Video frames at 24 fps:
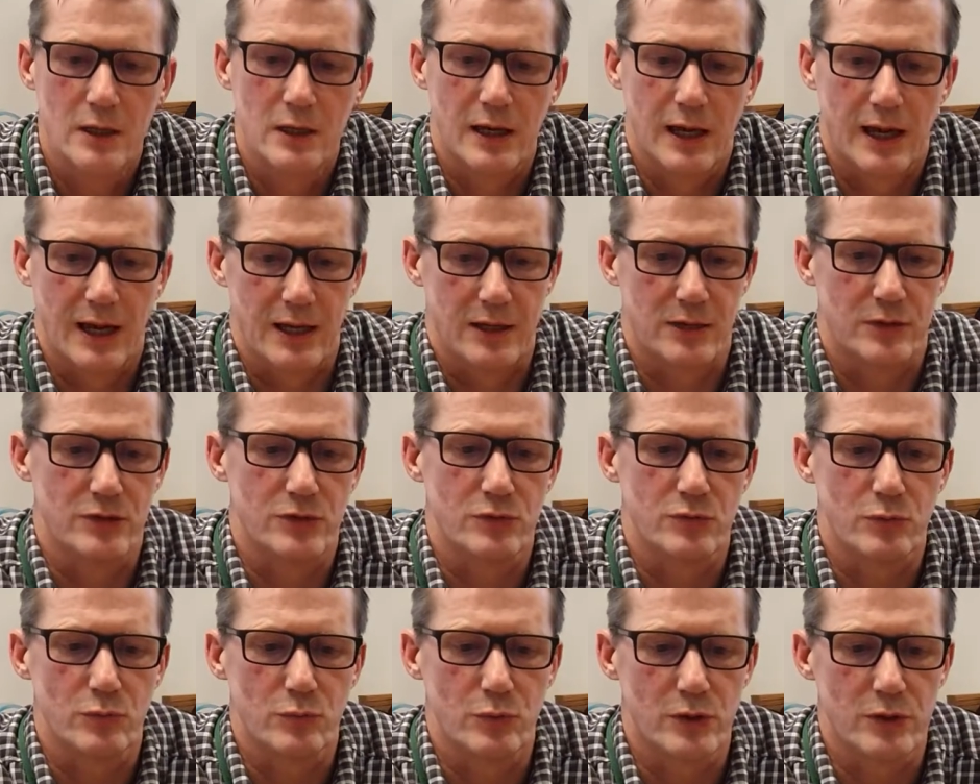
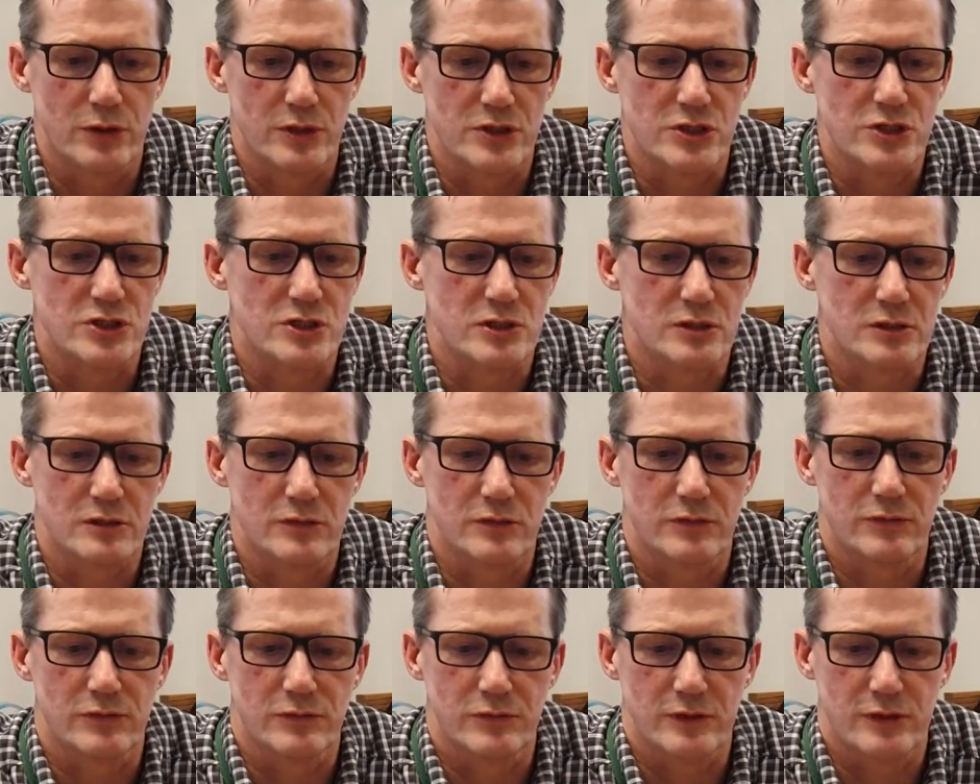And what this
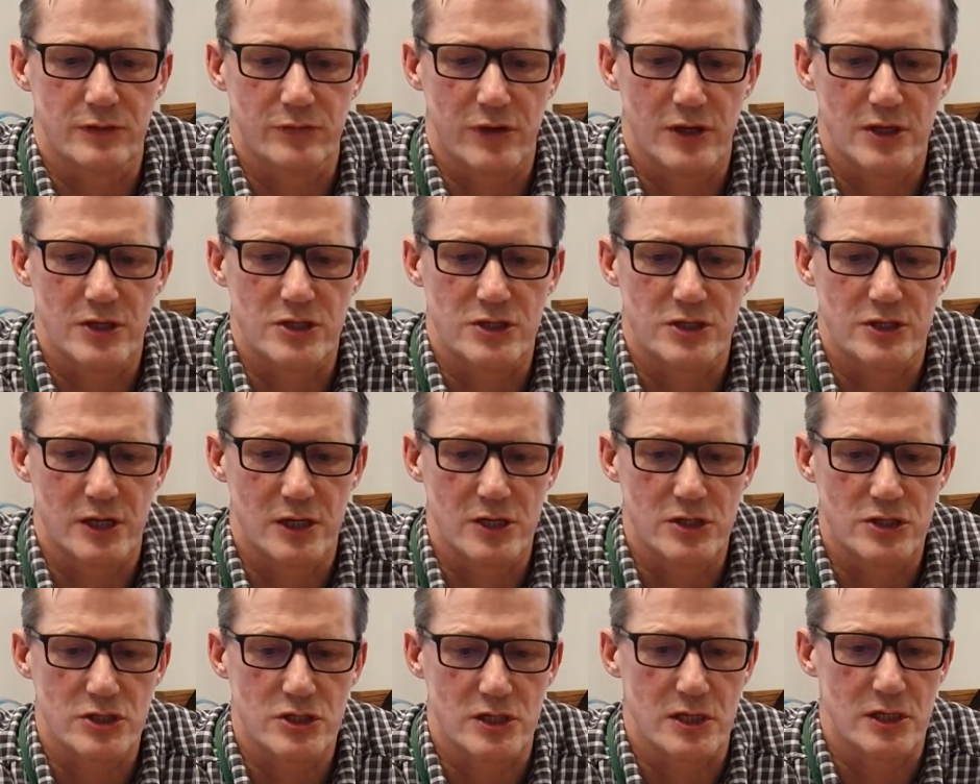device
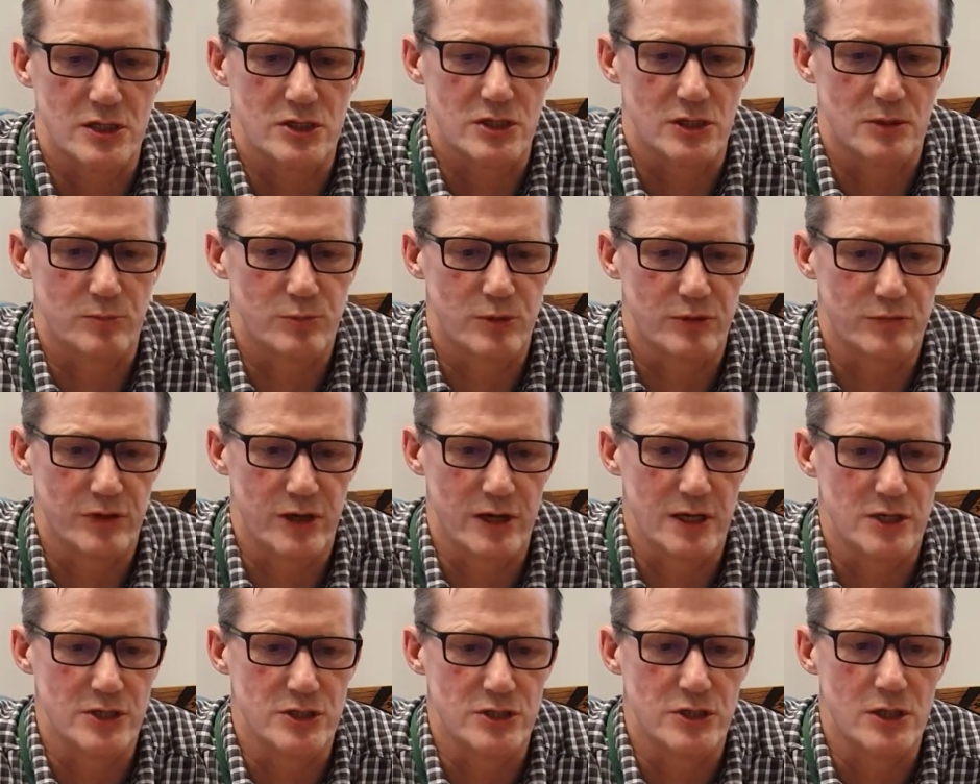does is it
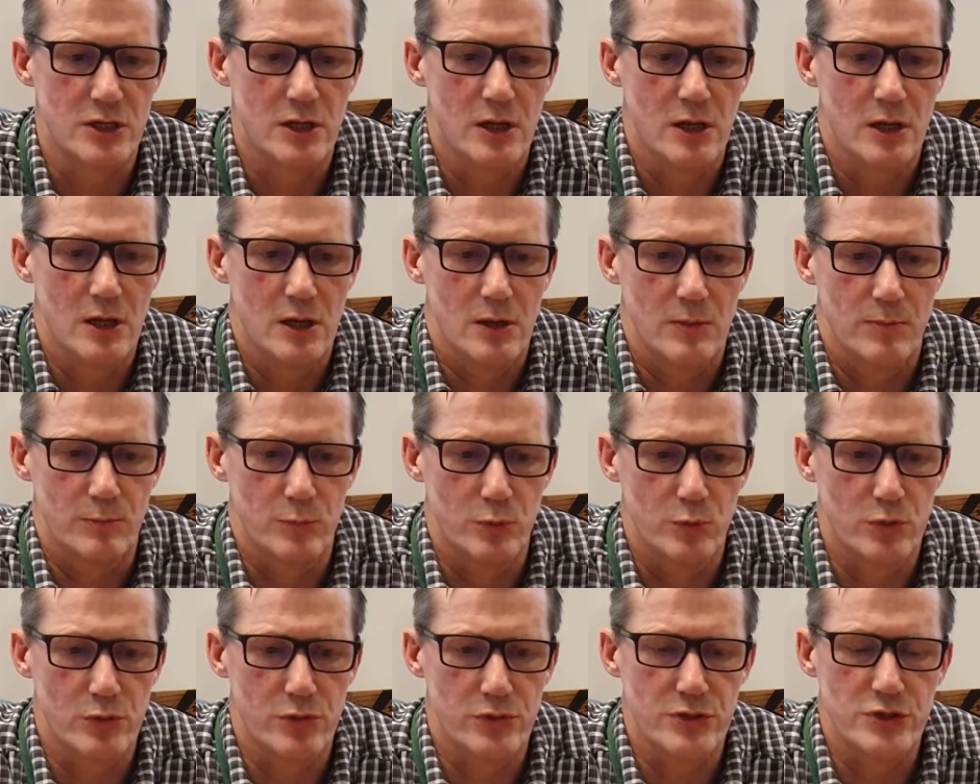provides
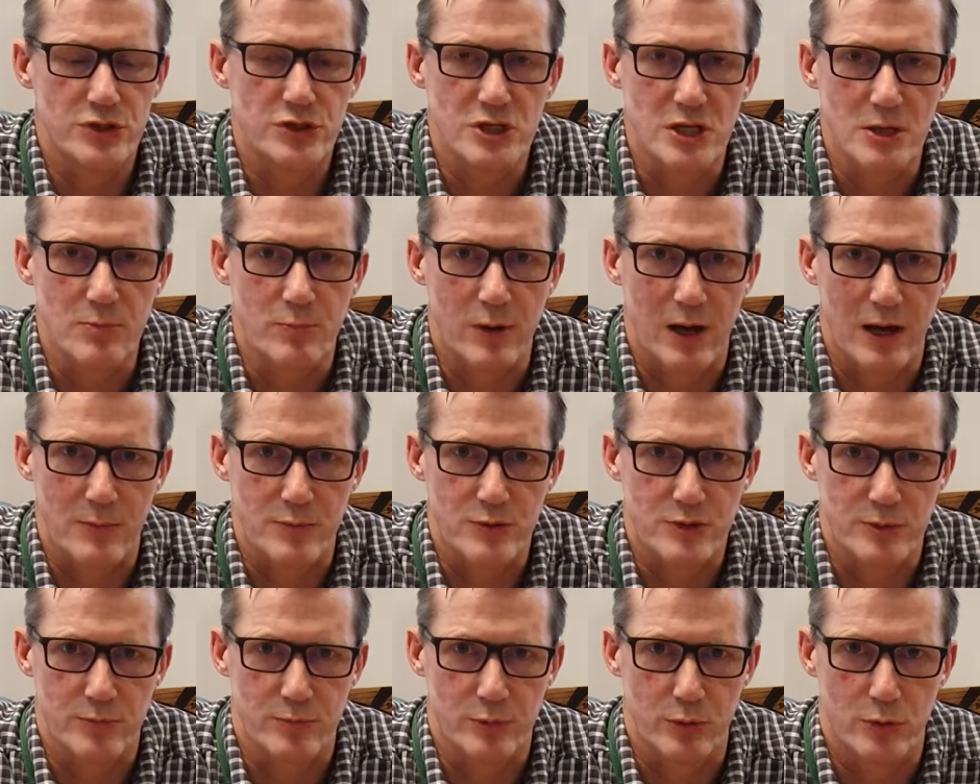more than CPAP
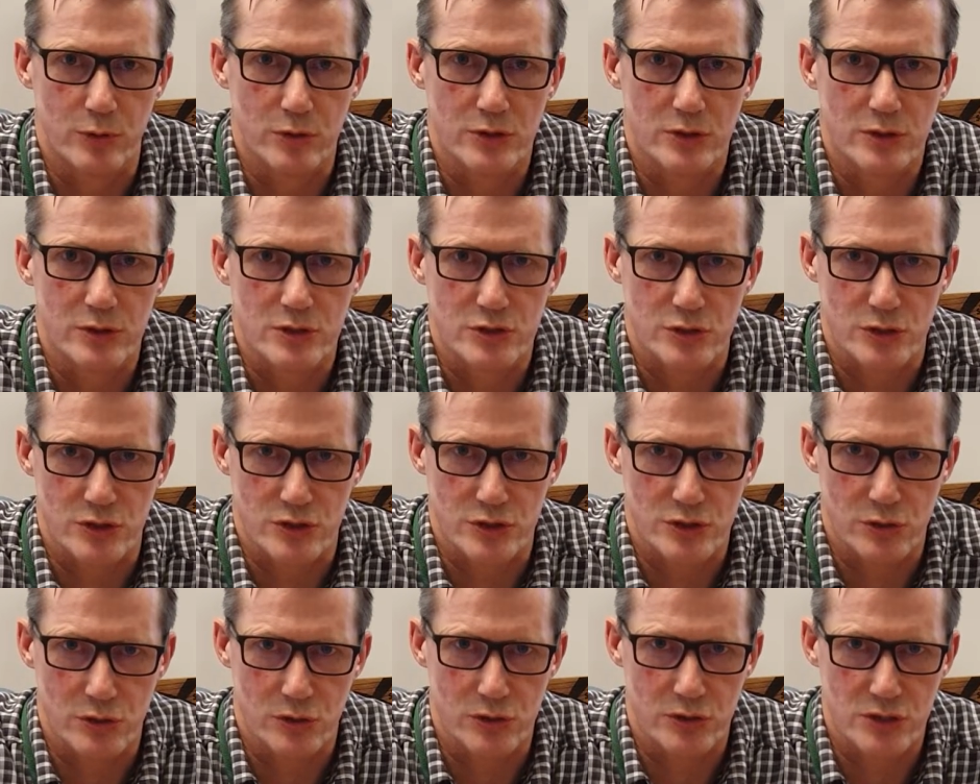support, so it's
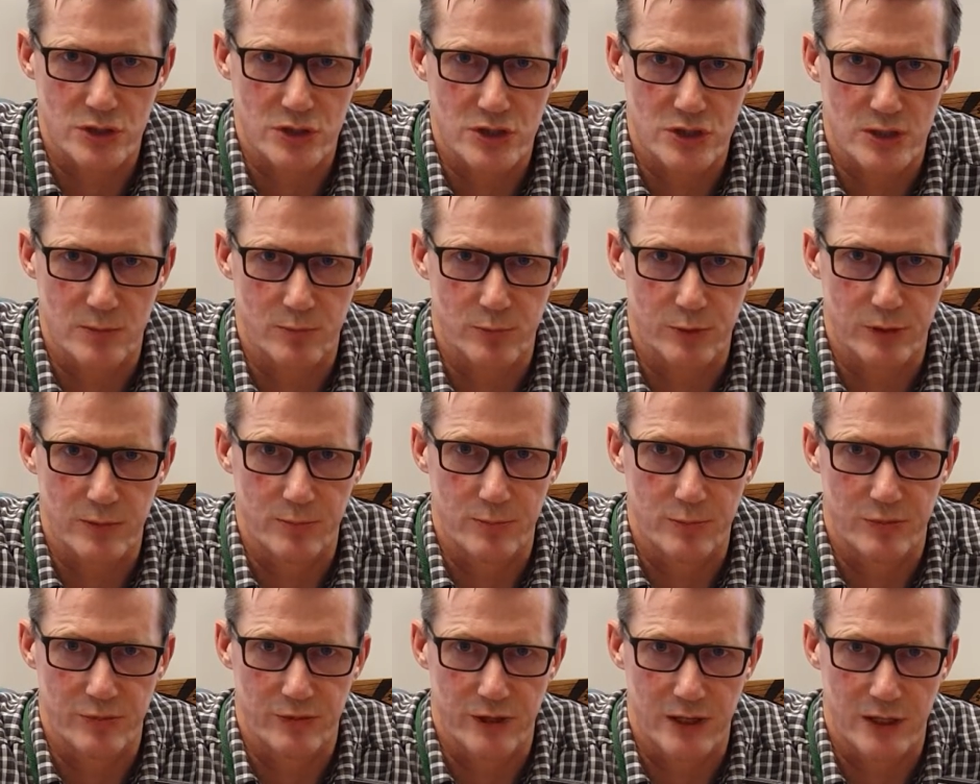not just simply
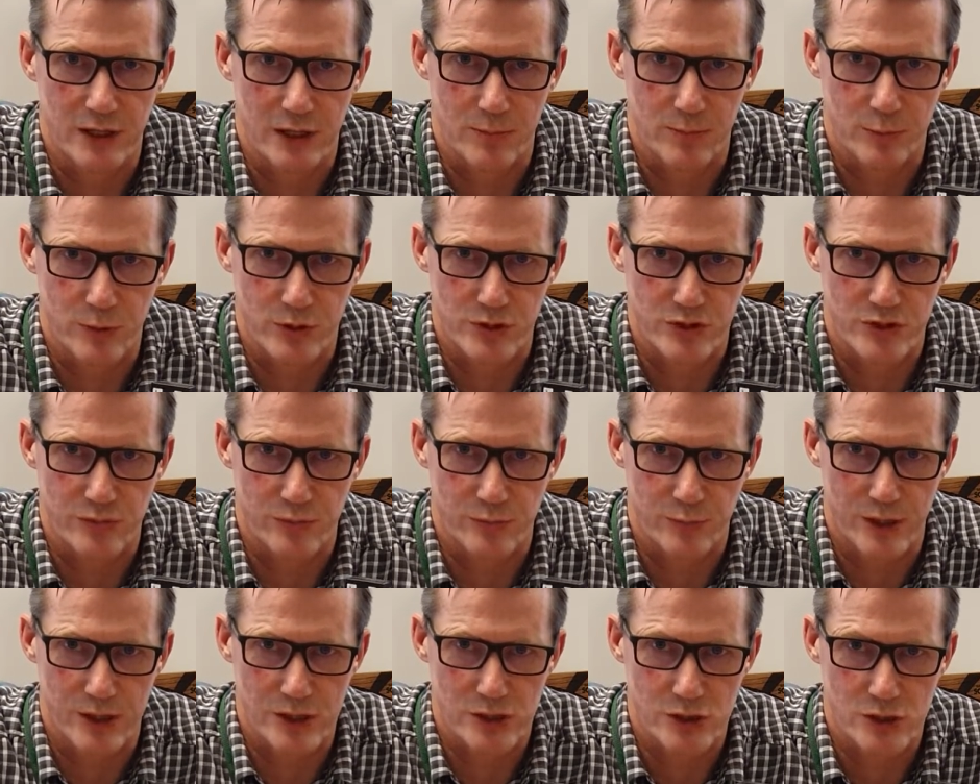providing positive
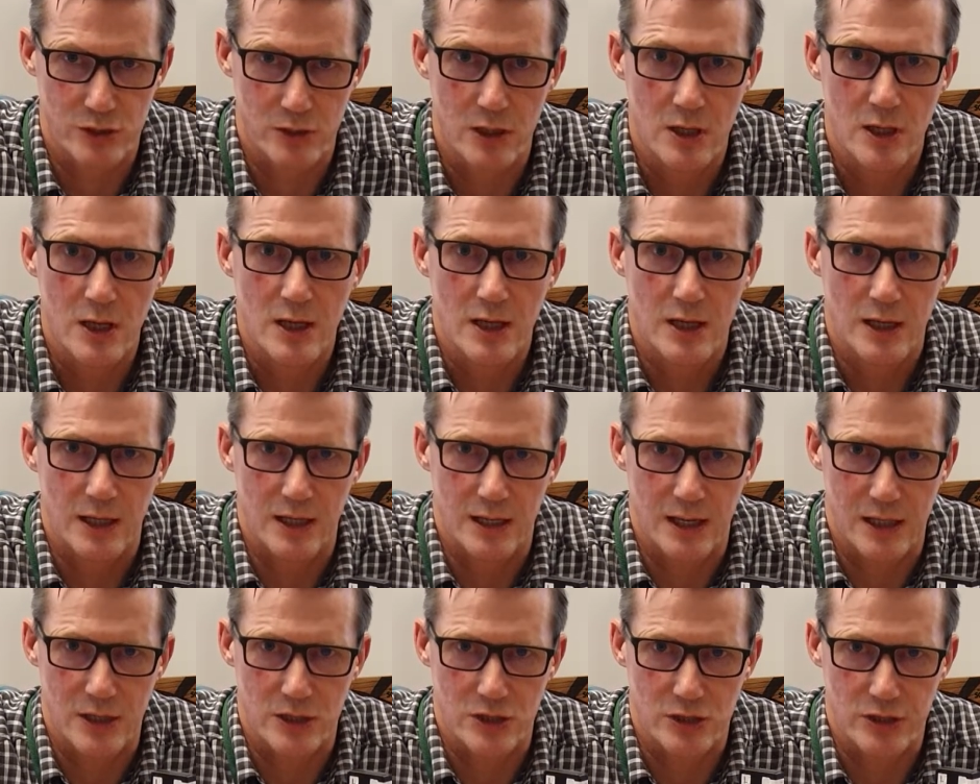pressure, it
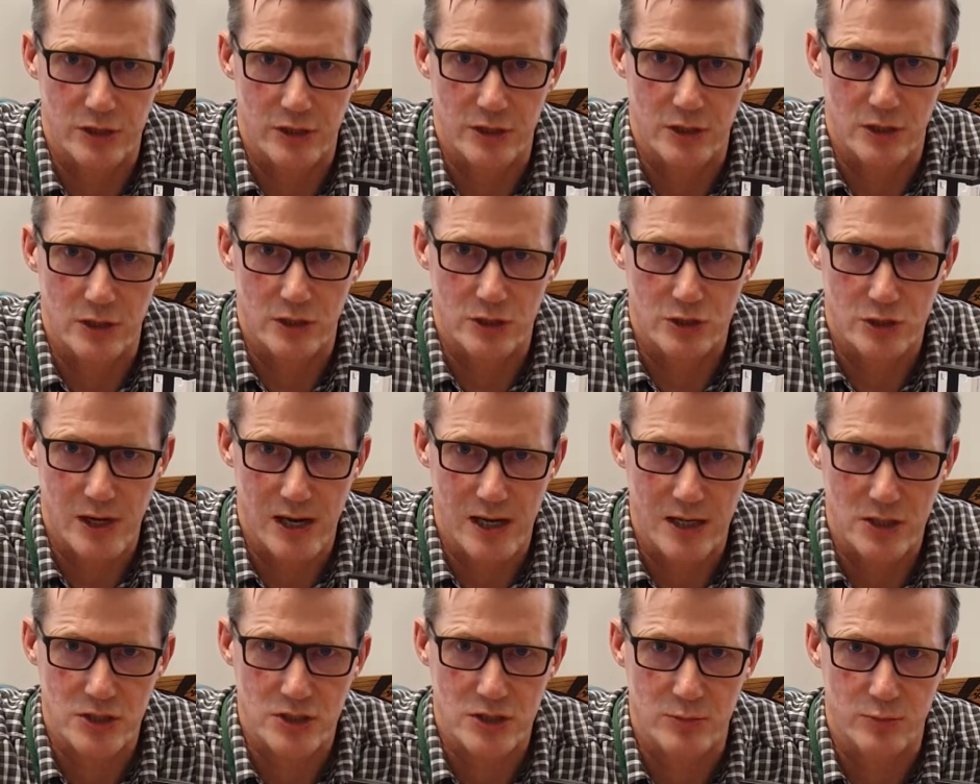actually
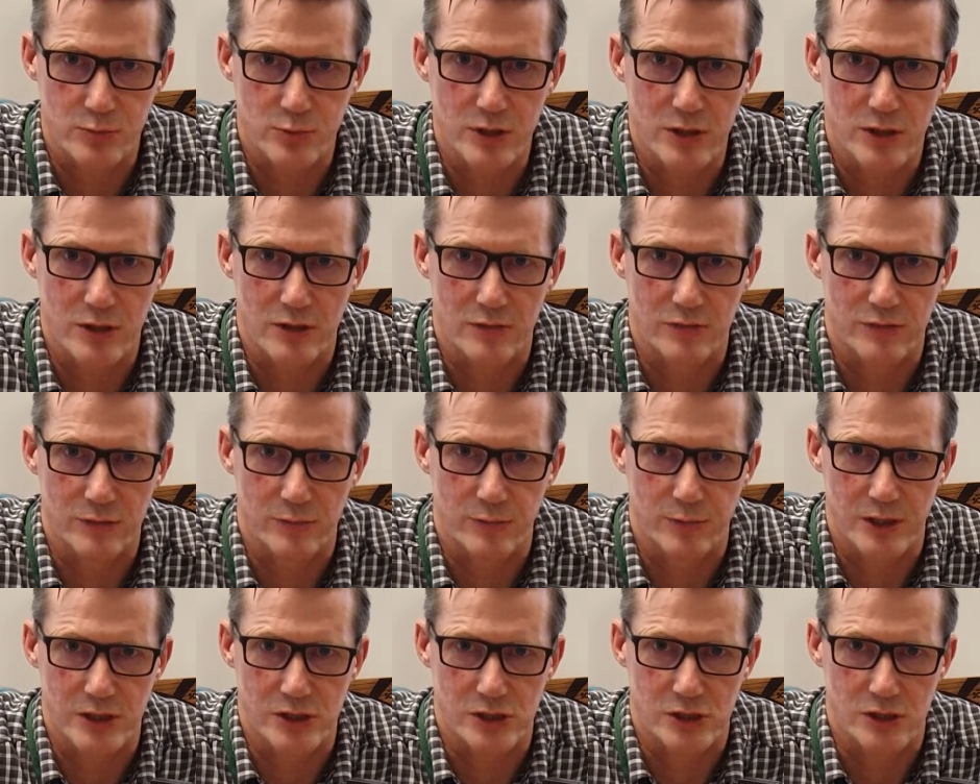tracks the breathing of the
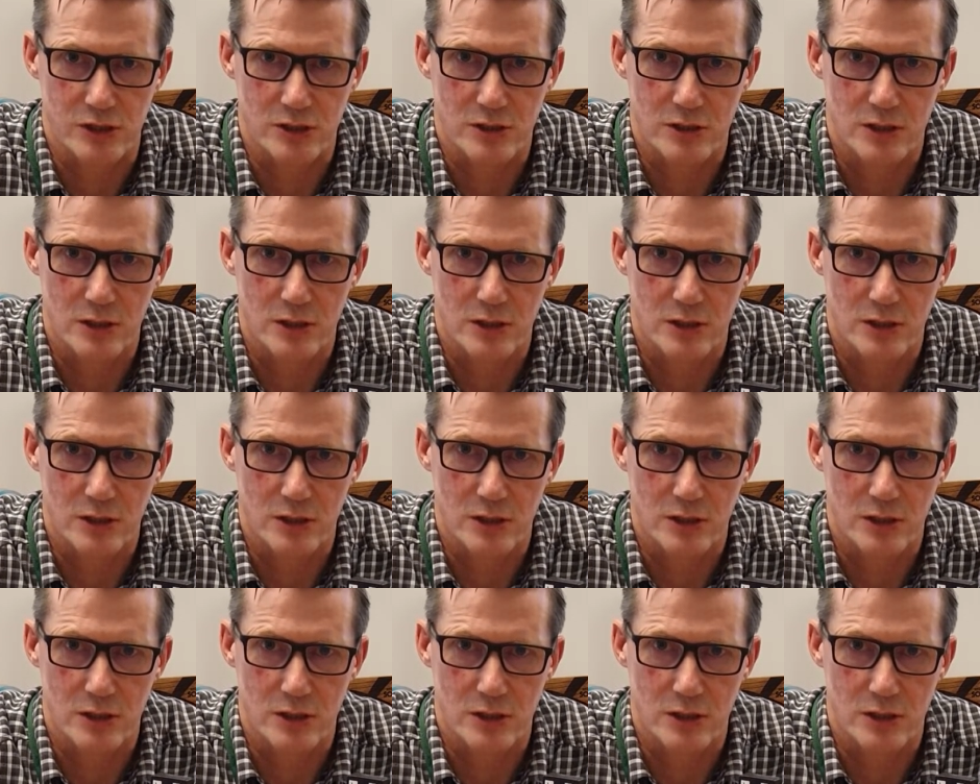patient